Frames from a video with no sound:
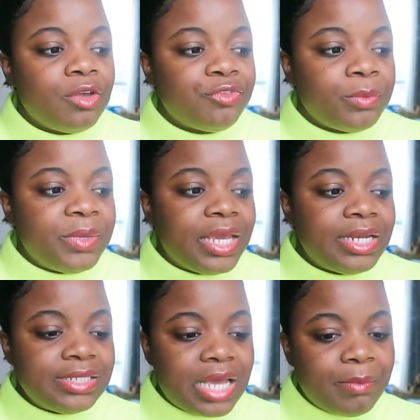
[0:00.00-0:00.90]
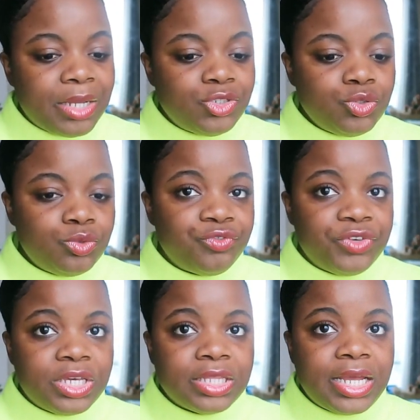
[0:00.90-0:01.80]
For me, anytime I do
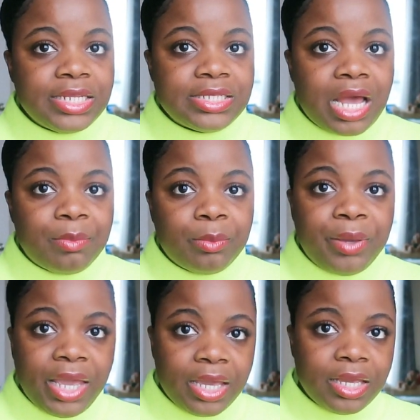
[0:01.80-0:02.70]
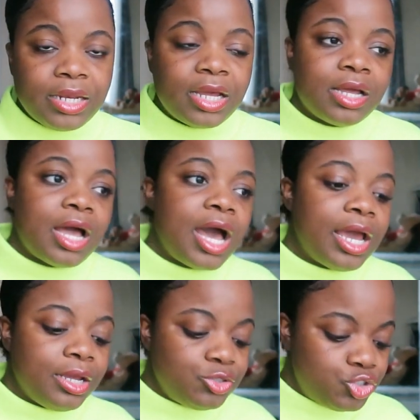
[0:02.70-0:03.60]
feel any type of pain,
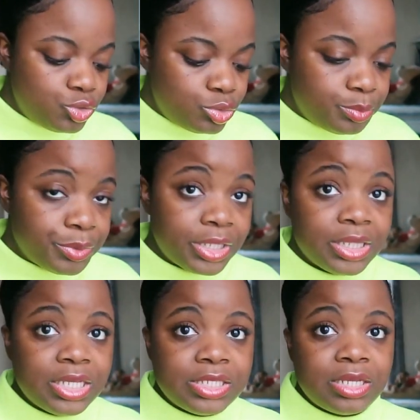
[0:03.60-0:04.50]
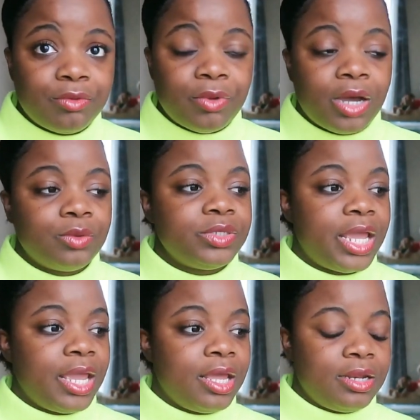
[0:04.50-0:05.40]
I do bring this around,
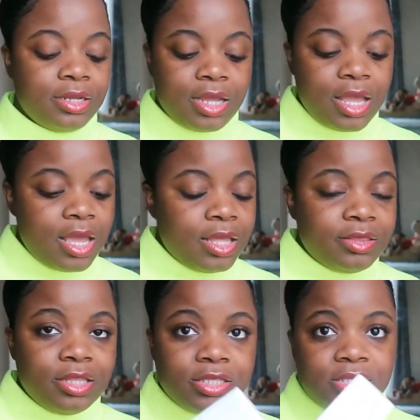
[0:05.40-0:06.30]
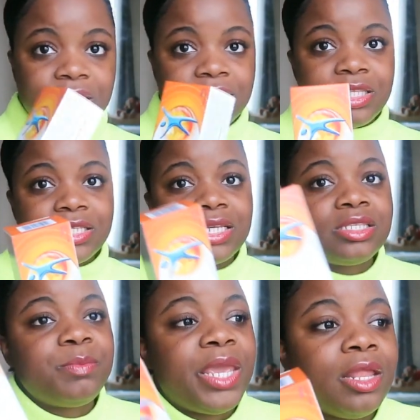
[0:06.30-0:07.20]
and this
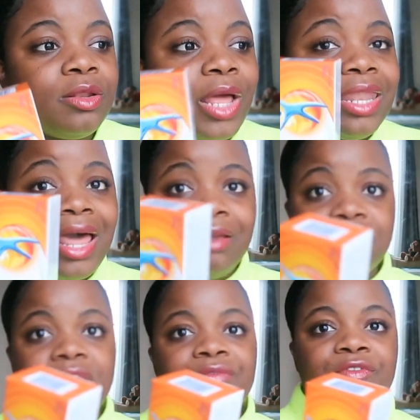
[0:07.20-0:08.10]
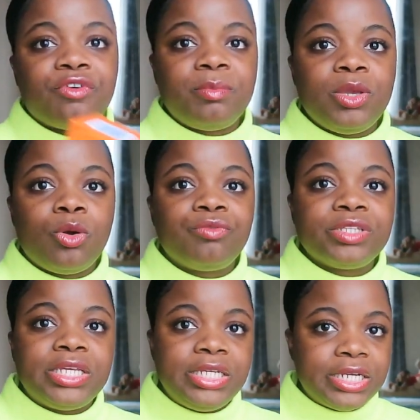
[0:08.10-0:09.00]
has been a lifesaver for me
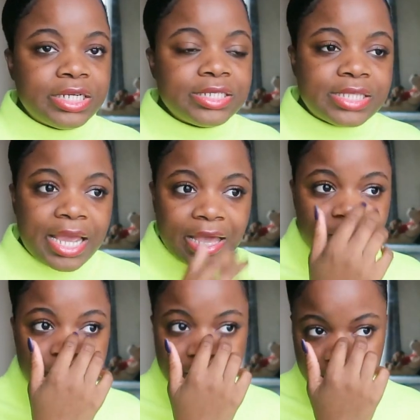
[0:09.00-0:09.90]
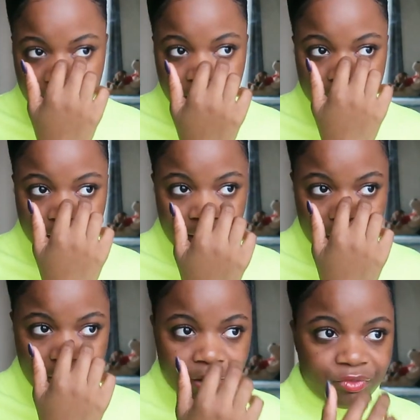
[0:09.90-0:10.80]
over the years. Like, I've been in
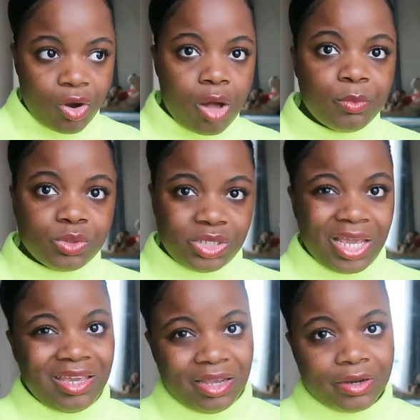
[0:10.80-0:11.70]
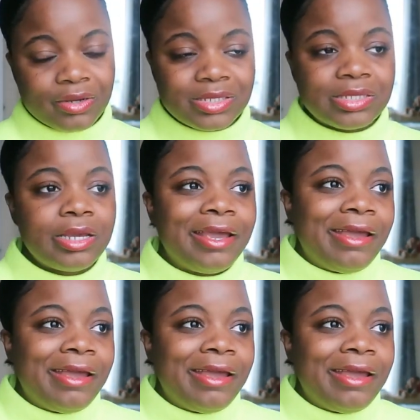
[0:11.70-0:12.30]
healthcare now for almost 8 years,